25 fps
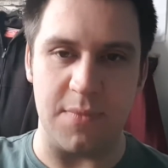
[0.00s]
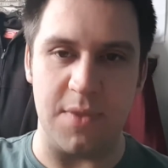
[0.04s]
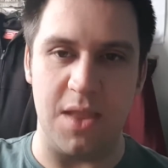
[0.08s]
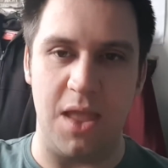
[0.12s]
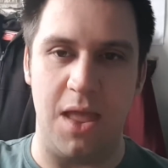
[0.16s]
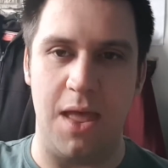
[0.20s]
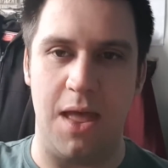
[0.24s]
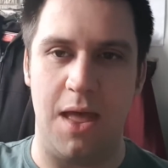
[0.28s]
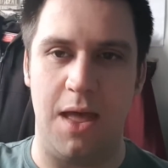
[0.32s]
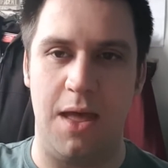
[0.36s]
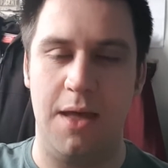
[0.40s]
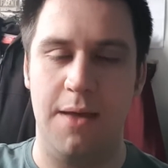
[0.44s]

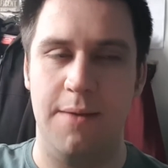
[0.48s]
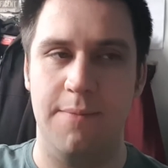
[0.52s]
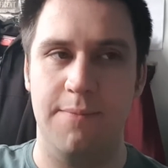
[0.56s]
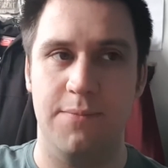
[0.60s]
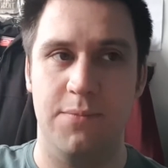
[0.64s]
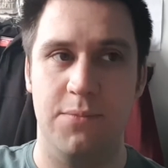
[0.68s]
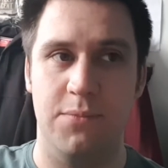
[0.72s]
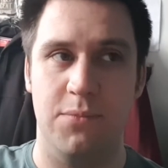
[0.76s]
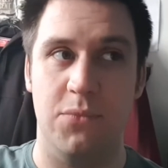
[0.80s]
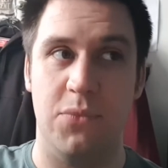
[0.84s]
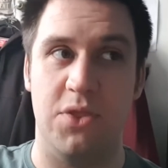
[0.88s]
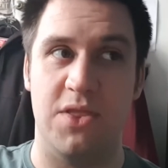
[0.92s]

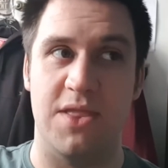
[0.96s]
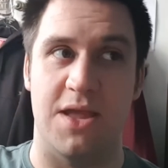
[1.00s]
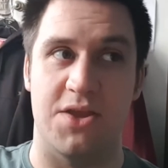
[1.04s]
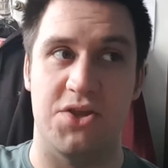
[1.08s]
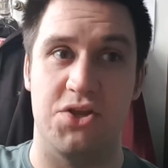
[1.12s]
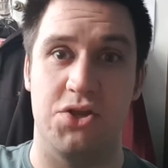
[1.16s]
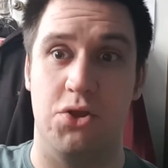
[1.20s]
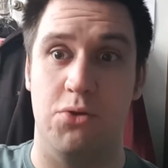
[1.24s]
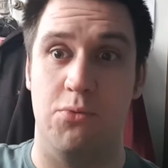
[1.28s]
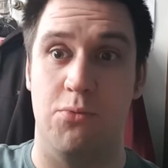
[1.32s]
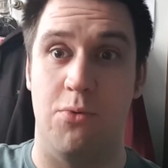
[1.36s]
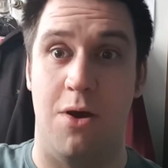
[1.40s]
Sacha
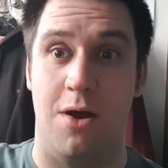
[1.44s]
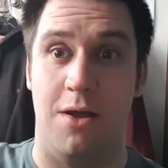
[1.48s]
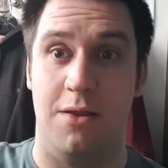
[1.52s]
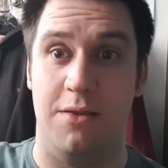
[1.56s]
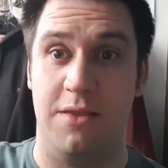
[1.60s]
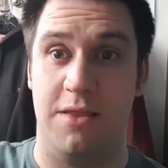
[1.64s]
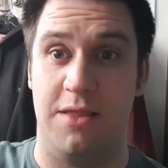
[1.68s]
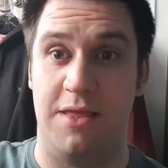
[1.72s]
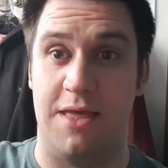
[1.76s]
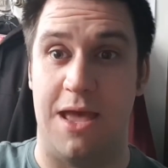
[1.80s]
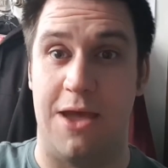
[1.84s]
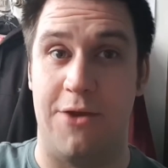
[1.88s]

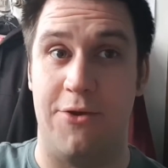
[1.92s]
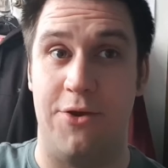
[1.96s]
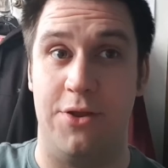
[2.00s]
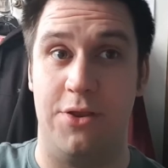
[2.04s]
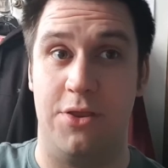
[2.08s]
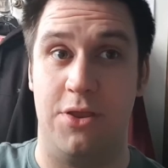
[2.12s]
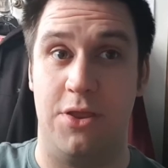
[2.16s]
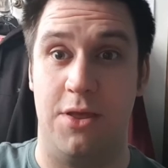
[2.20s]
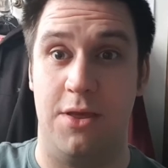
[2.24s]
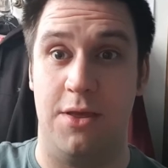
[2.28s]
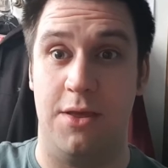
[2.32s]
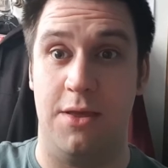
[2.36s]
Dhawan's
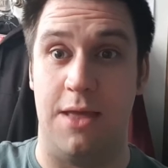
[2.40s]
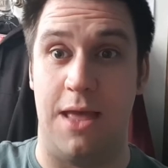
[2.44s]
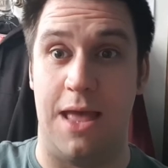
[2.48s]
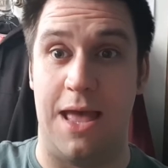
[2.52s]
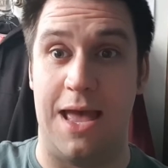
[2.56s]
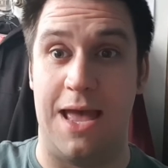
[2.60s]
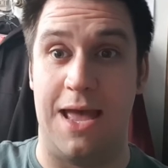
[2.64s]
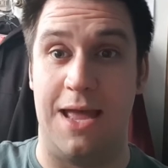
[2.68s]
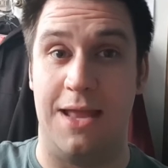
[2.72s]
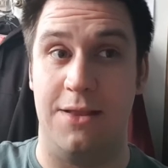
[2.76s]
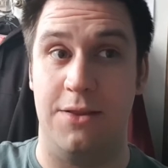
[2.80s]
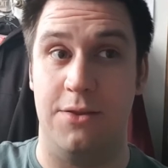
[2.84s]
character
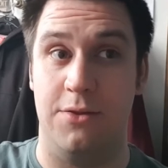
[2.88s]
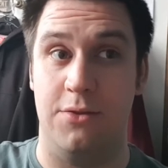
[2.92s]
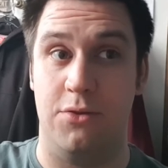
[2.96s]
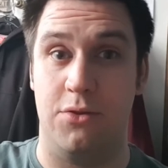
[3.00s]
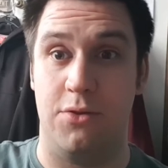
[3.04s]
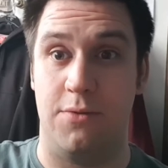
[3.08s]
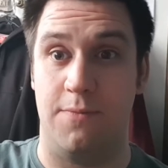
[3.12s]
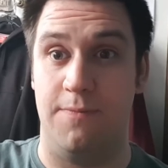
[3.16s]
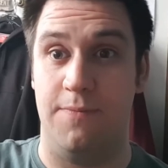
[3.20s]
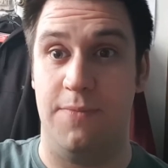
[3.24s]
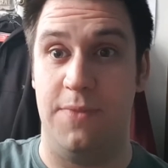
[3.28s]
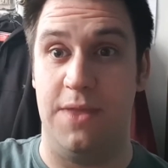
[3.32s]
and
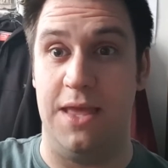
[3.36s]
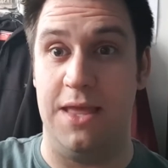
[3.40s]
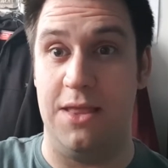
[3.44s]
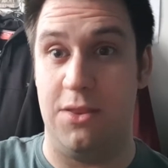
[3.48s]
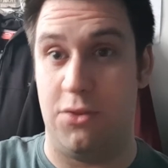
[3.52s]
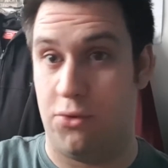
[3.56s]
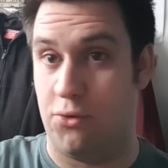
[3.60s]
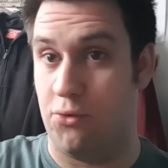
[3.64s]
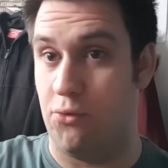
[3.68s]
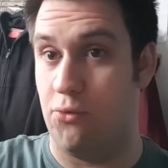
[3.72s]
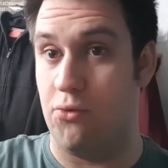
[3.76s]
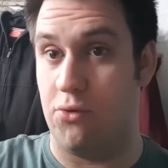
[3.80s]
his
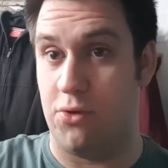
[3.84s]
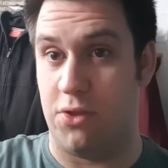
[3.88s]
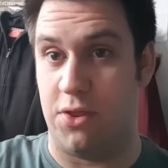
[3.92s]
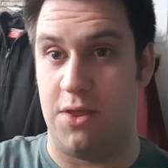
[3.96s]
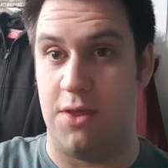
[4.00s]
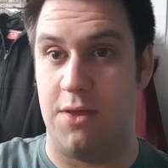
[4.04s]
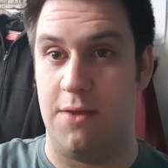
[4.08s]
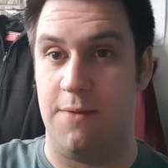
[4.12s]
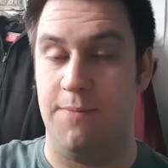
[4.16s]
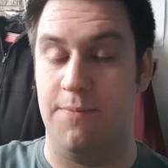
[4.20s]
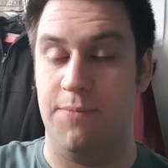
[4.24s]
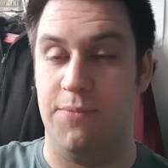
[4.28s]

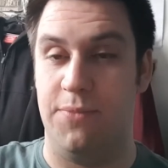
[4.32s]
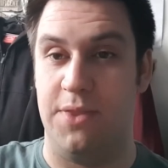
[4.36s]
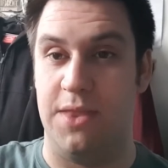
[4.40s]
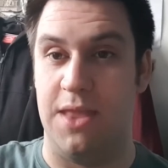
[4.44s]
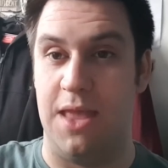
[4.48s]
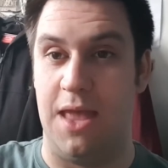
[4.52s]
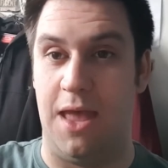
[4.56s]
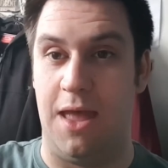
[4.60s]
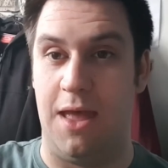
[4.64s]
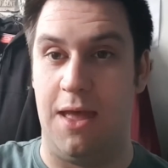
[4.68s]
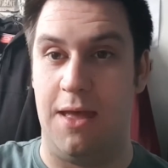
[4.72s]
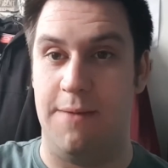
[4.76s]
daughter
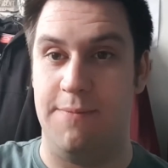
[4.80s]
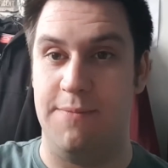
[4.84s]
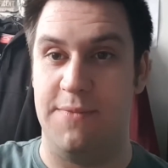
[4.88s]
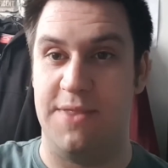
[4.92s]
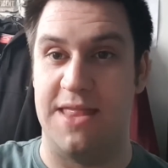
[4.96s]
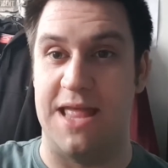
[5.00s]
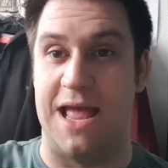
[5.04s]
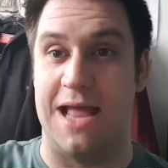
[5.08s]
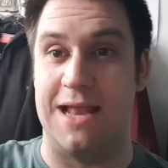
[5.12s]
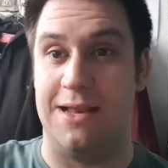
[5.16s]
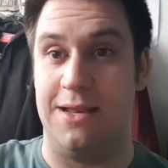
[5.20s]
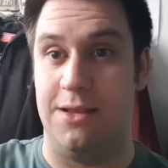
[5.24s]

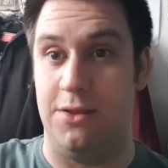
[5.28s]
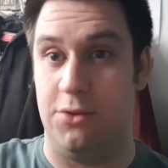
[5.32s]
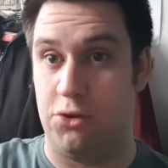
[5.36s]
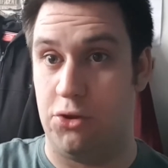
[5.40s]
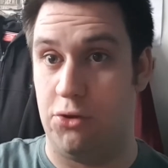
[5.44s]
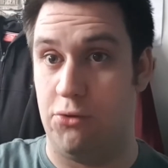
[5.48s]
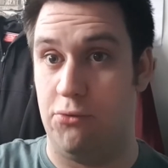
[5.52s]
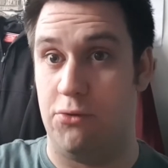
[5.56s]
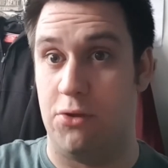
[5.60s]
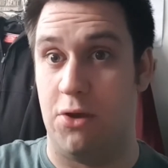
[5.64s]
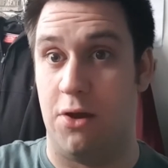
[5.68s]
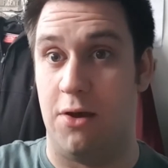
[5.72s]
sadly
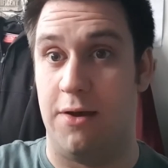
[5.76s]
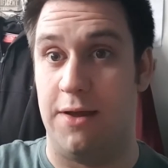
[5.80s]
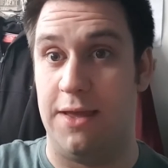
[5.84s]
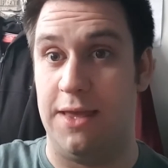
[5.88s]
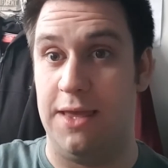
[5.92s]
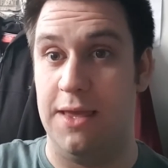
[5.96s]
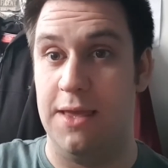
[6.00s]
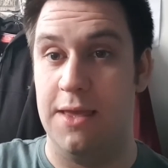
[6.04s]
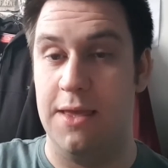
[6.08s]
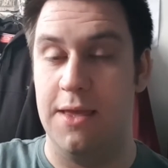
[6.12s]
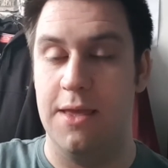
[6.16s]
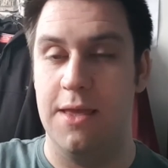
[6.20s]
do
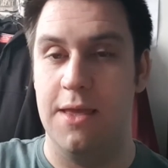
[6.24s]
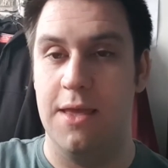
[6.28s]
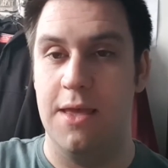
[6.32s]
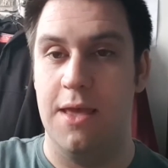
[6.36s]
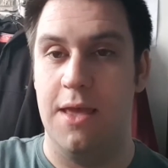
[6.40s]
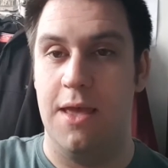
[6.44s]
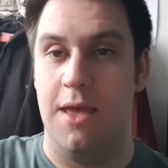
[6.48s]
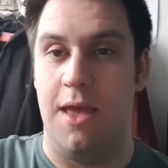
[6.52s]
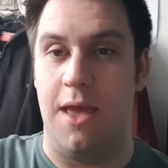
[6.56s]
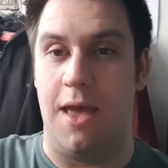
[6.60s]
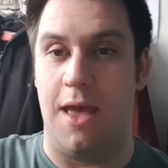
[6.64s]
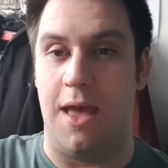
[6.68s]
die,
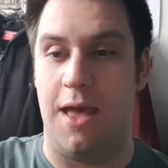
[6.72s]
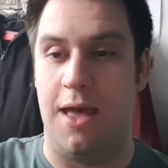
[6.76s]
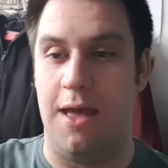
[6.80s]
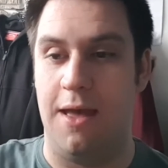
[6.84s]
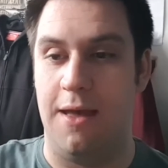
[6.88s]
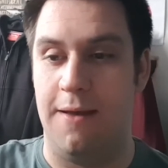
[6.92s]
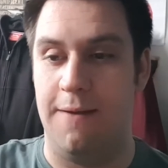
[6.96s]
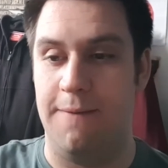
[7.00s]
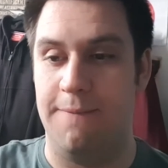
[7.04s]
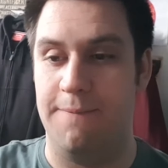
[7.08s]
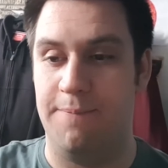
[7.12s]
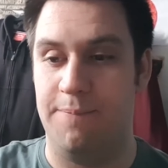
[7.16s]

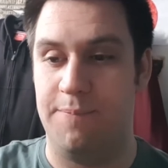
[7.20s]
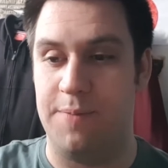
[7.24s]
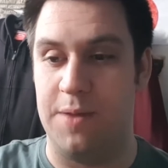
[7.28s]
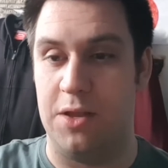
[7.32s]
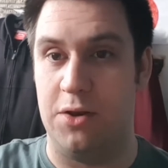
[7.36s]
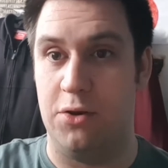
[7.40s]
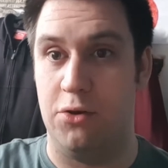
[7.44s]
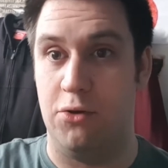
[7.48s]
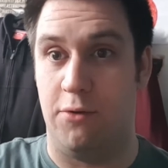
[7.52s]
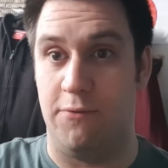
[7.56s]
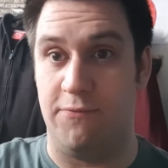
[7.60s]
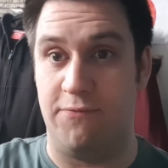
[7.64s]
but
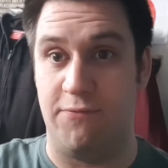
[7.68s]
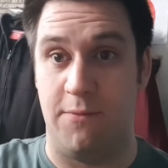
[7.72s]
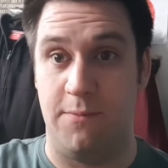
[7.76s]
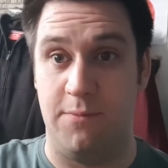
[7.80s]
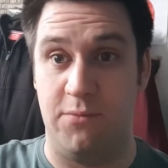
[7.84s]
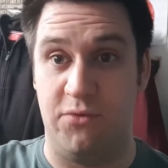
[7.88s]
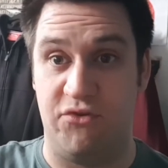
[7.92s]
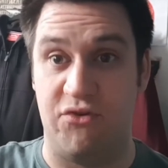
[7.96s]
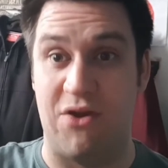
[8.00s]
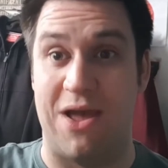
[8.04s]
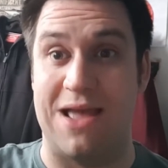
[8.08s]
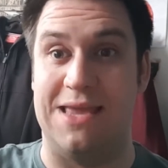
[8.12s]
not from
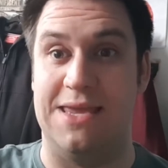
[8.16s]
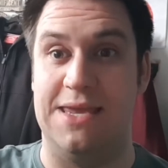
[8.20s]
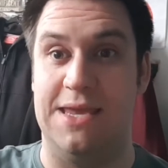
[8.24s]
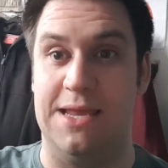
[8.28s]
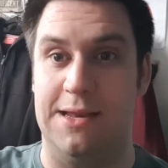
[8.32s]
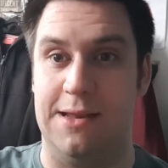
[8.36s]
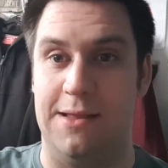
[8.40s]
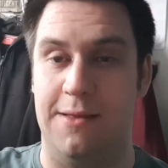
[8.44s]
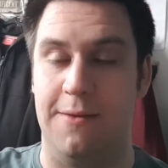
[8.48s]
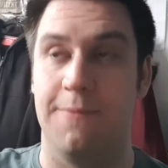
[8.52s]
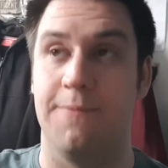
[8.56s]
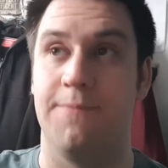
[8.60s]

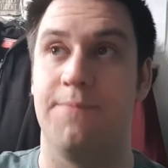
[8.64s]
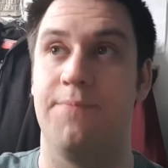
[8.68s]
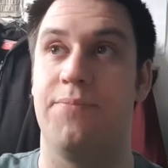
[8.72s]
Dracula.